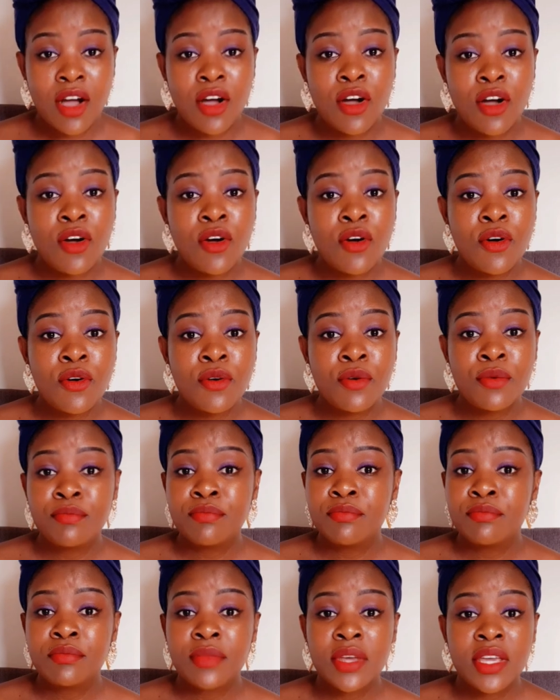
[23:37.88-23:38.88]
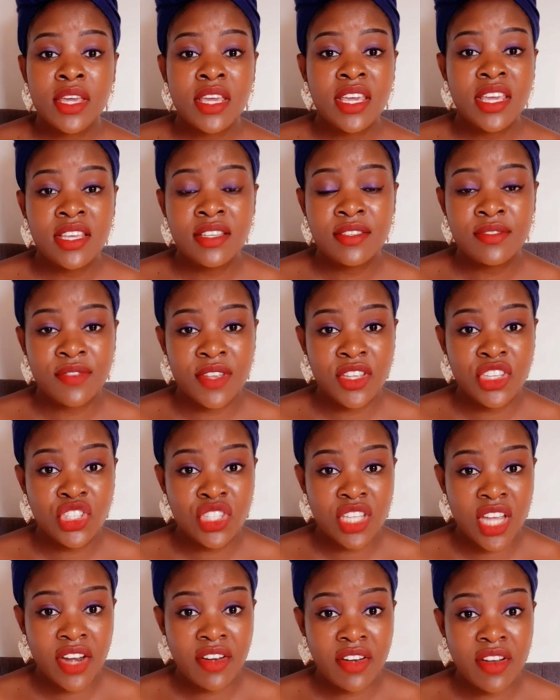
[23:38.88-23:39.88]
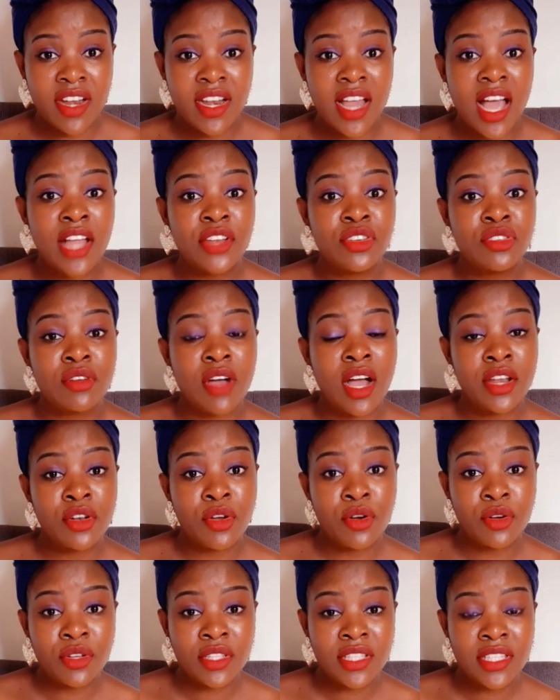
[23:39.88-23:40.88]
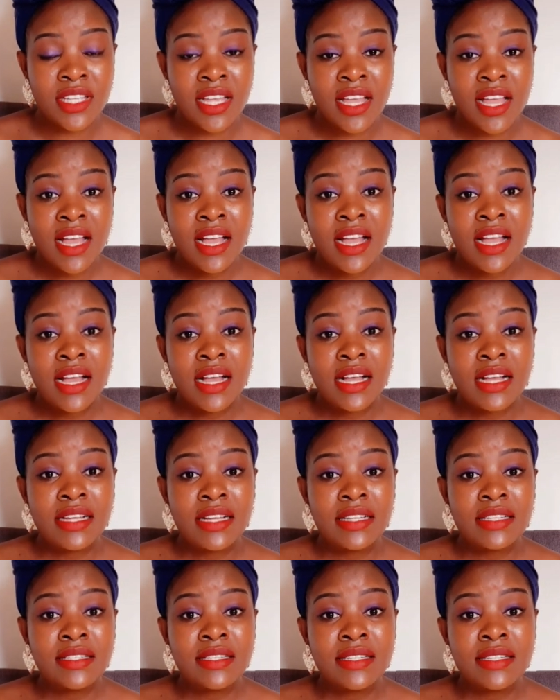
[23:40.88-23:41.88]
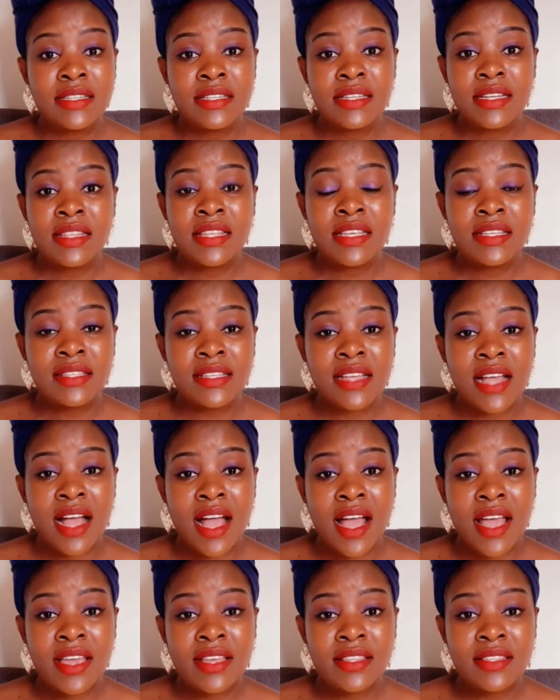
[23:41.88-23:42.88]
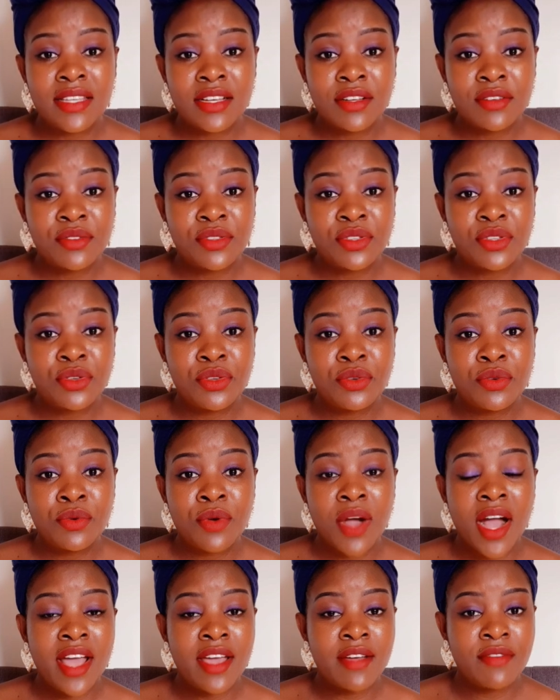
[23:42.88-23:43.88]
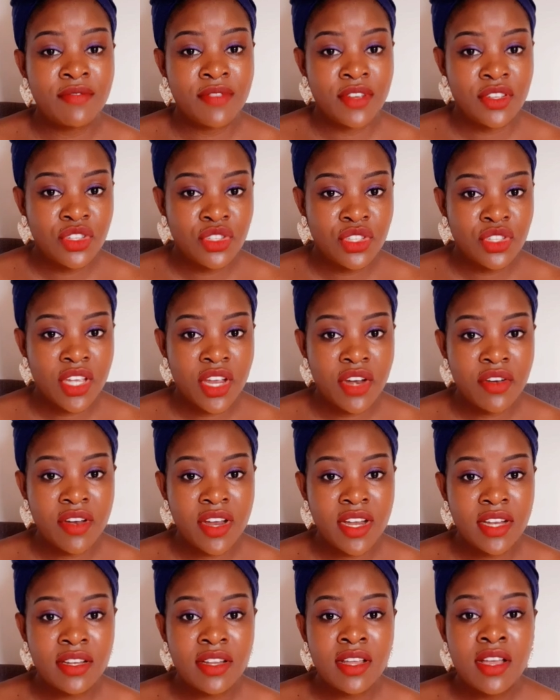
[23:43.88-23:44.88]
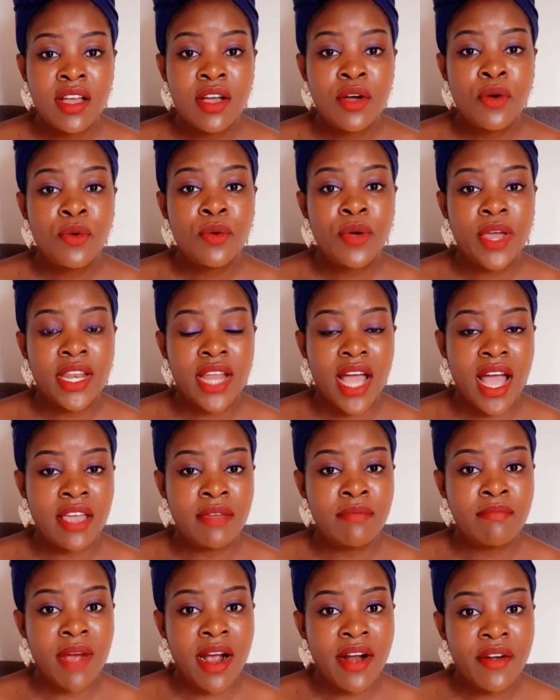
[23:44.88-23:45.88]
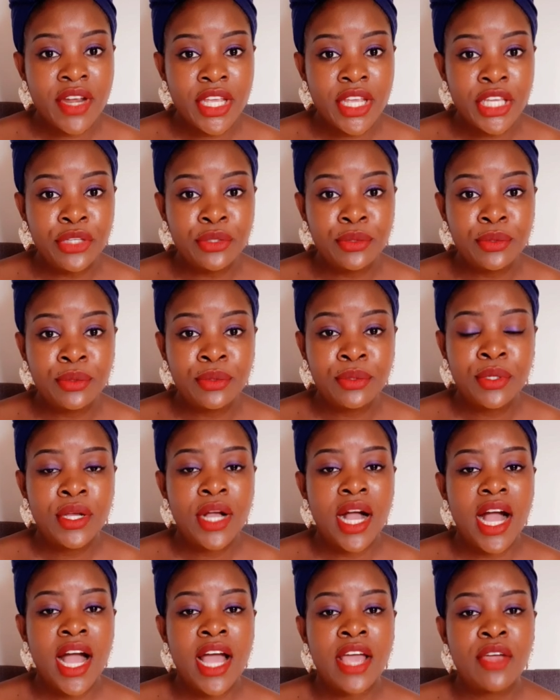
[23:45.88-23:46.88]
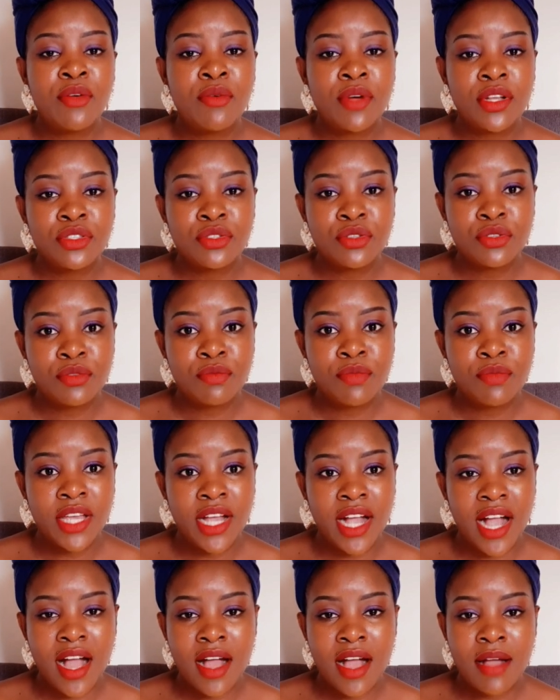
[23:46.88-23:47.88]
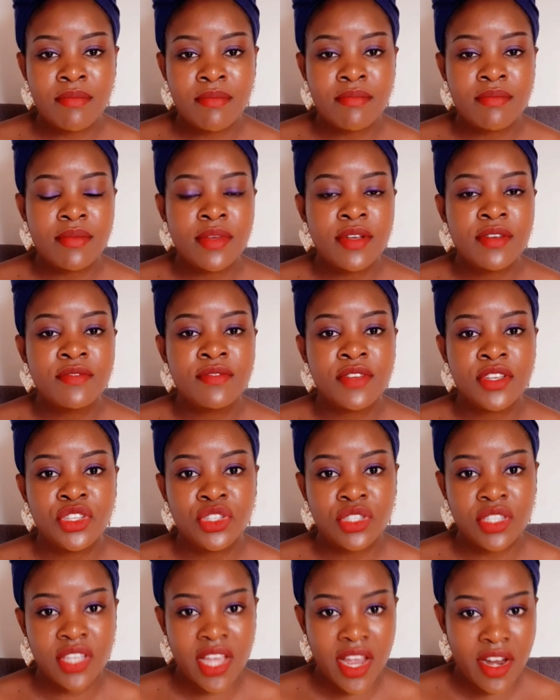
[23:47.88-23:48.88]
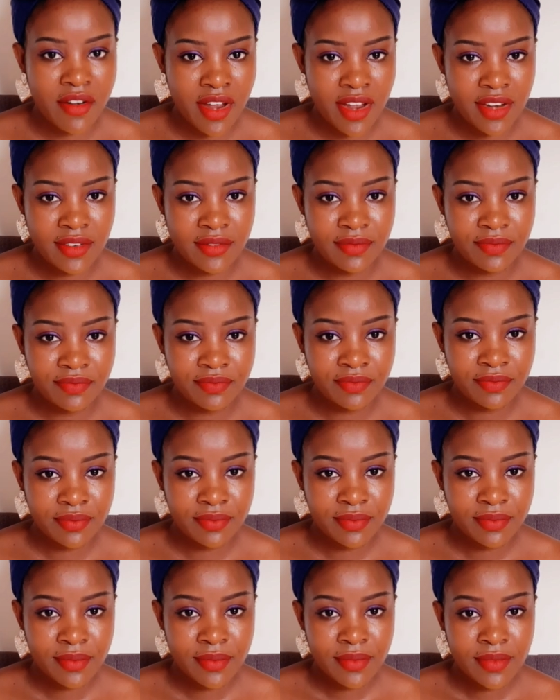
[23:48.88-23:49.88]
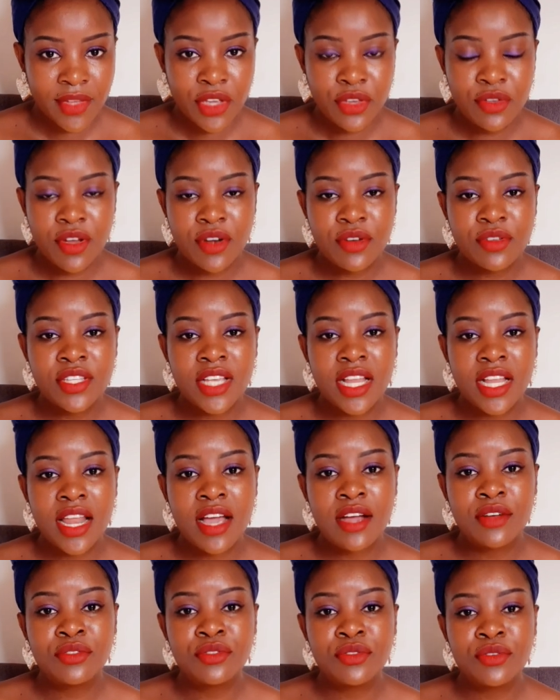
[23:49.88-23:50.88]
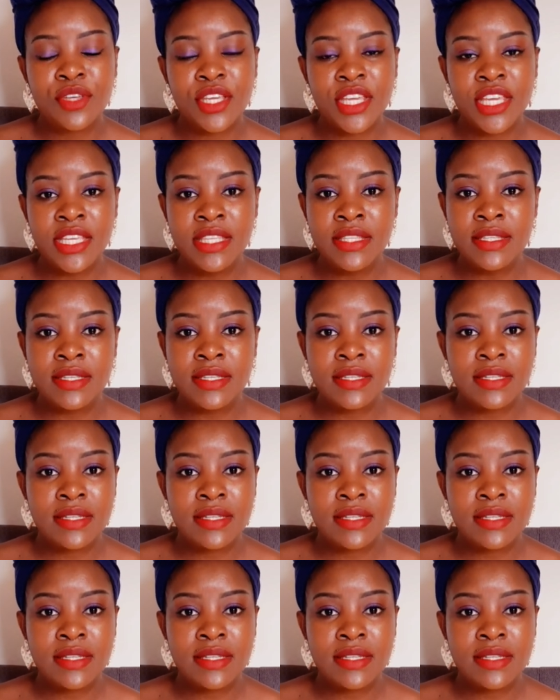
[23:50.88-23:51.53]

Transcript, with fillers: or he is vegetarian and you are not and this guy tells you I am vegetarian when I marry you I want you to become vegetarian you are not allowed to eat